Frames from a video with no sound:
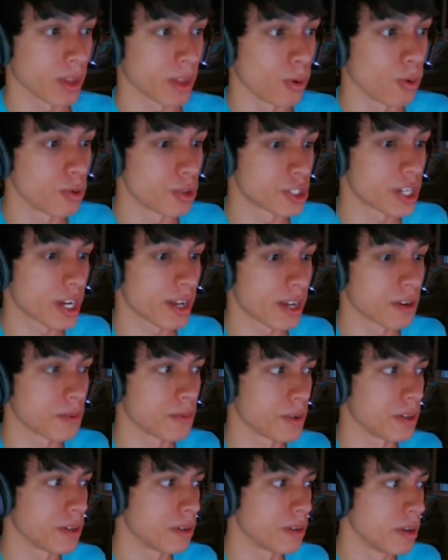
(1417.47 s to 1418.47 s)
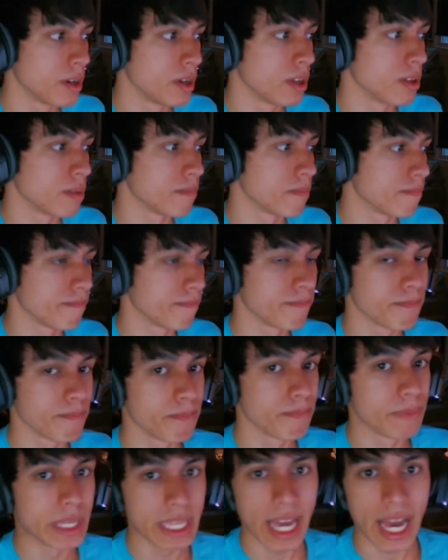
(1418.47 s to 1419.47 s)
Old Shadow would
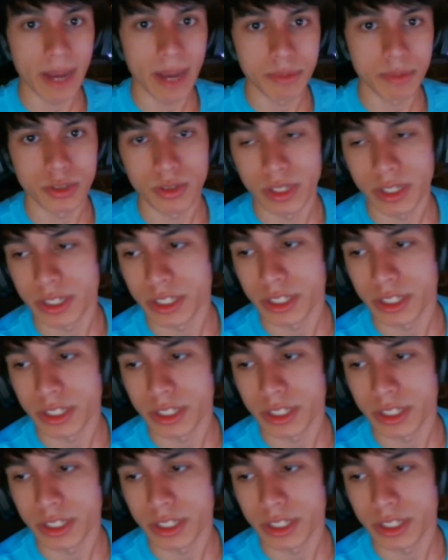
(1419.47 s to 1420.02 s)
be absolutely